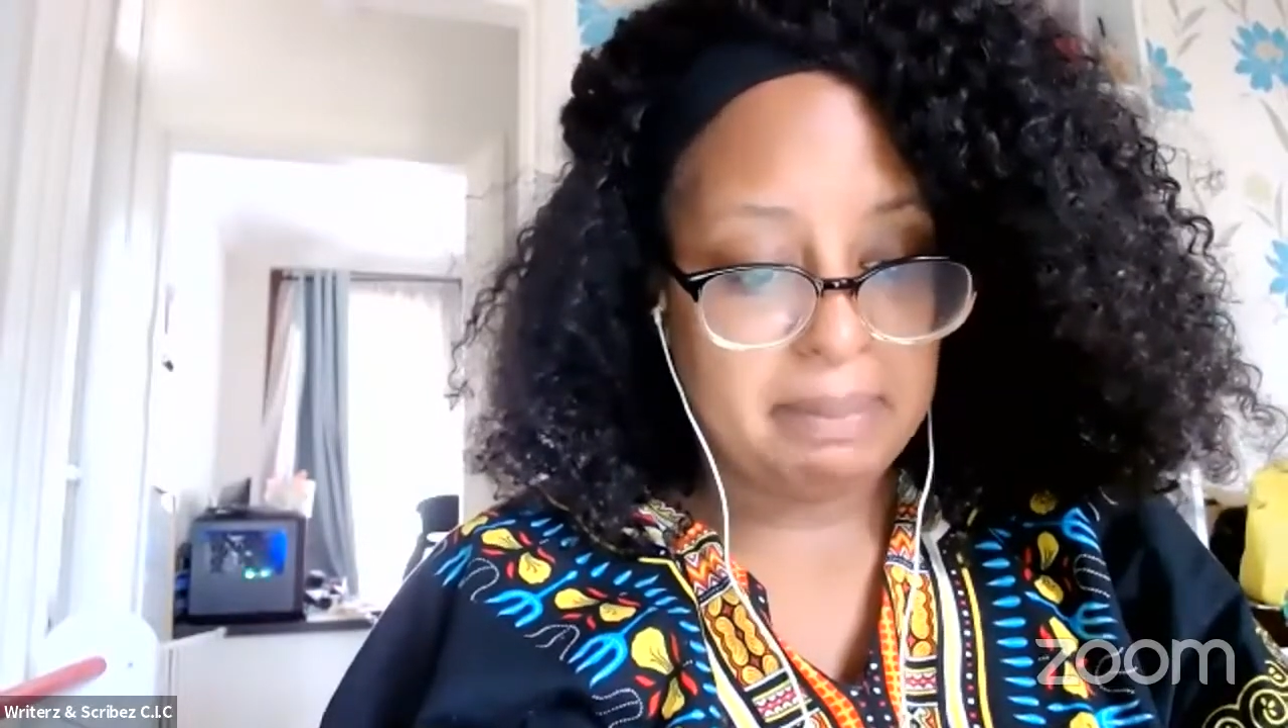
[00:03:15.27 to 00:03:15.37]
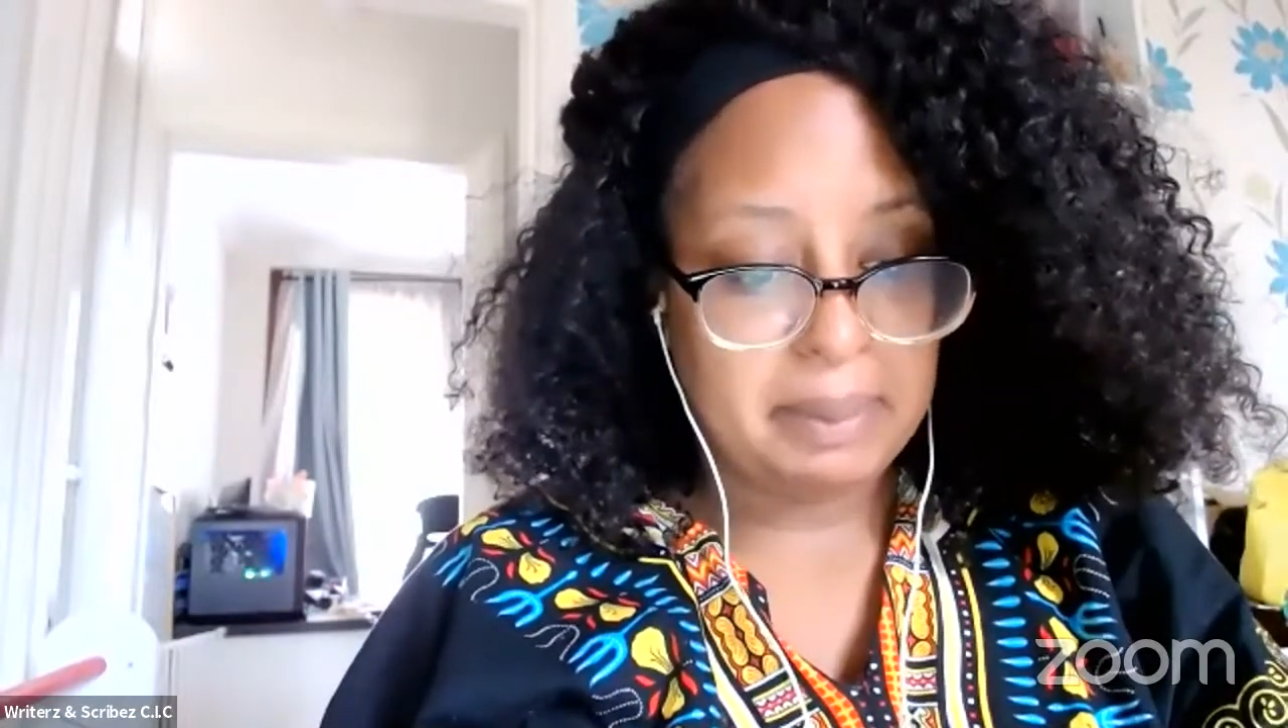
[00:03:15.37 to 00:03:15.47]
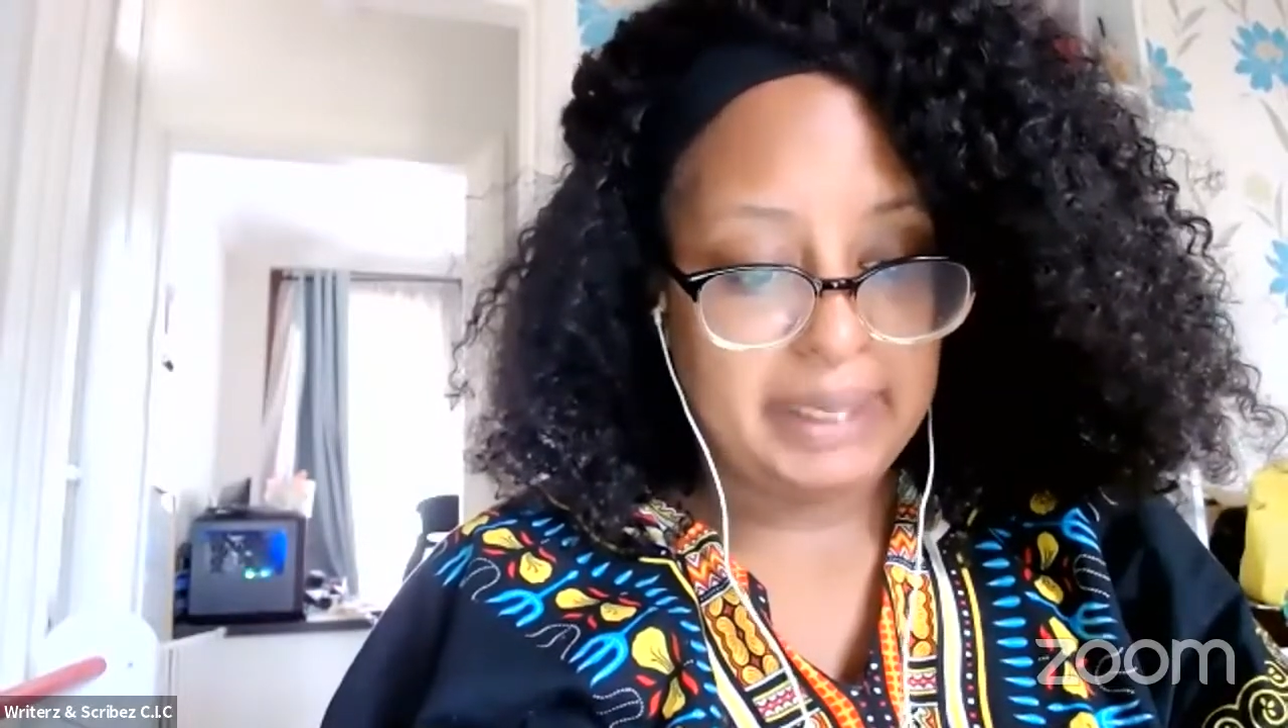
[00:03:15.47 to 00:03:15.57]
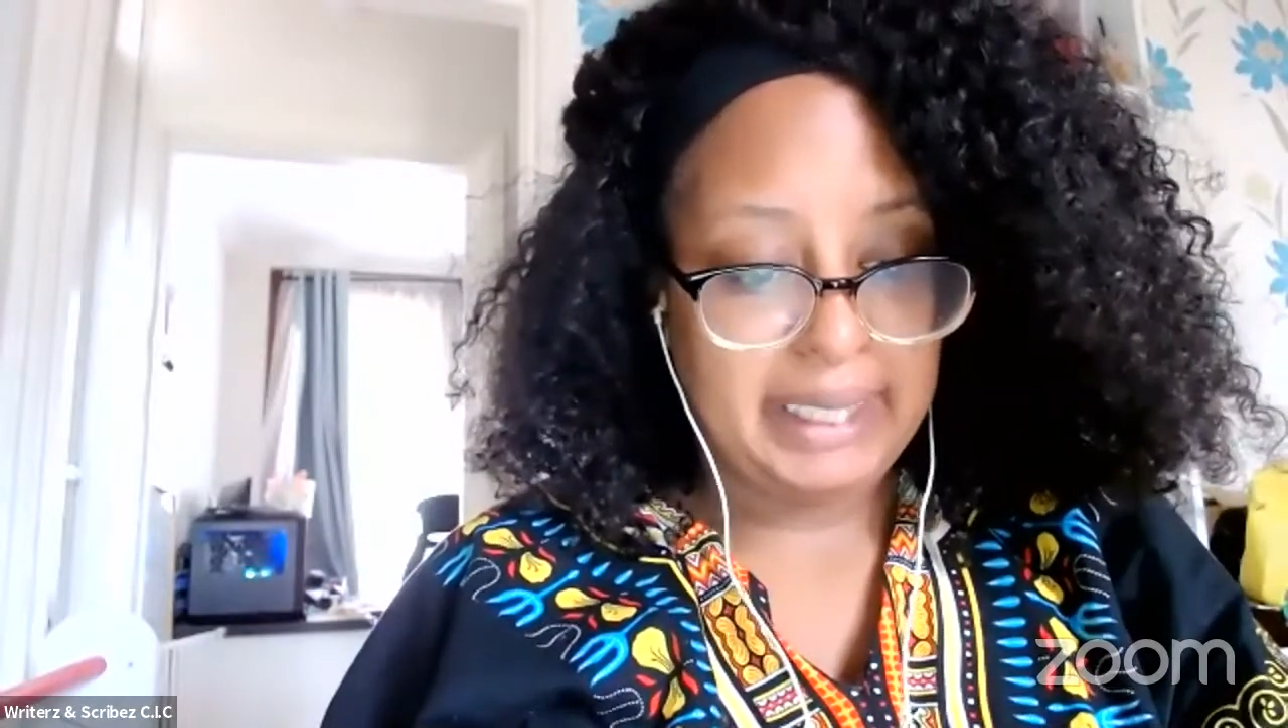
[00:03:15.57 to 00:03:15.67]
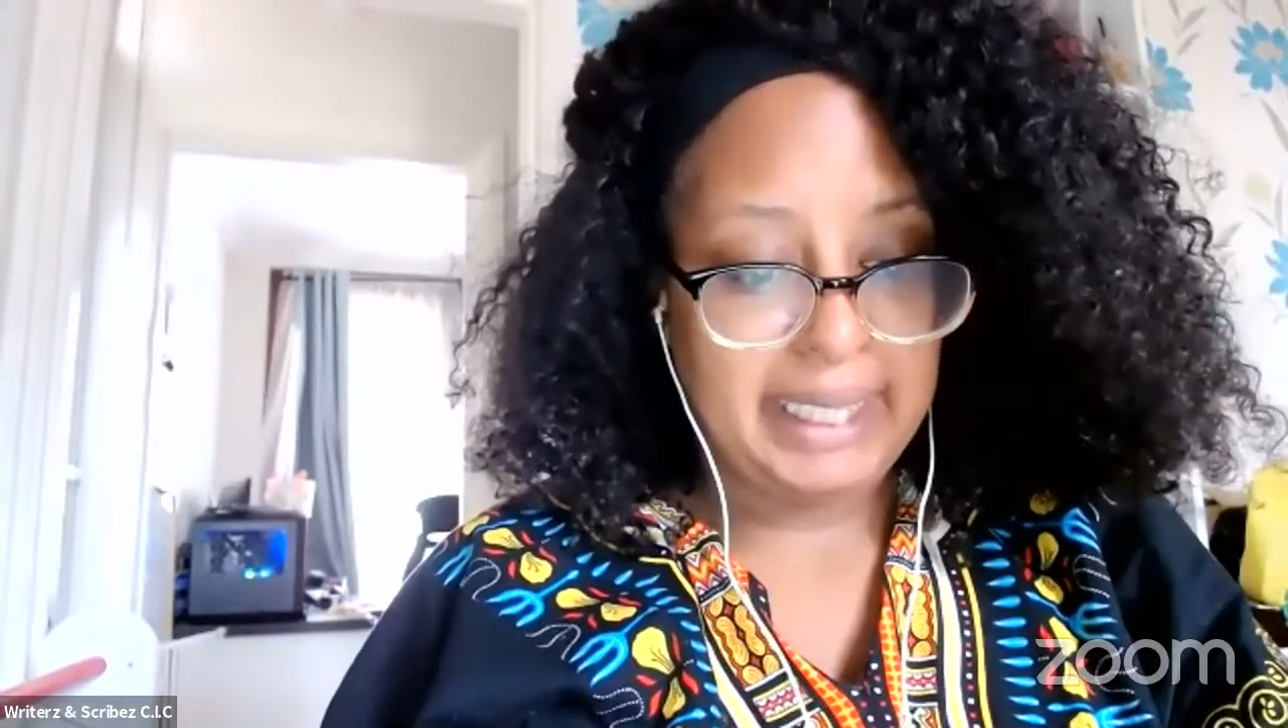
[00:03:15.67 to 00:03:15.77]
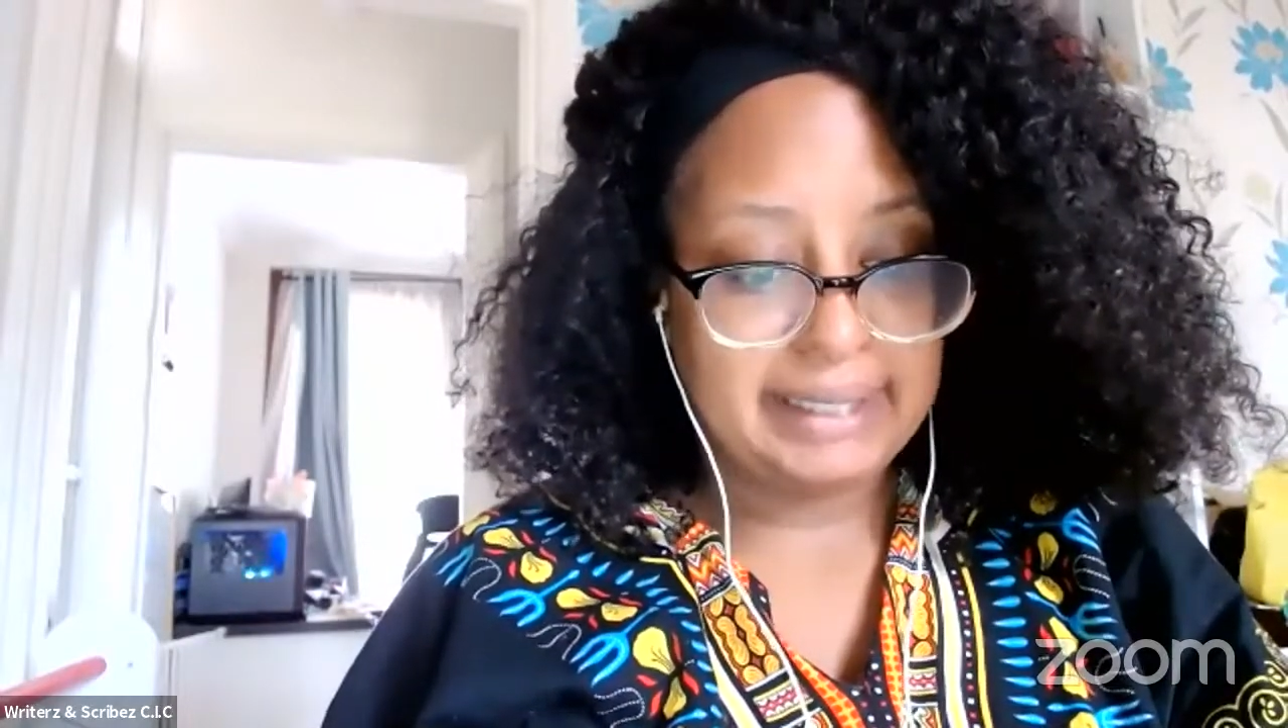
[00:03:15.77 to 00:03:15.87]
body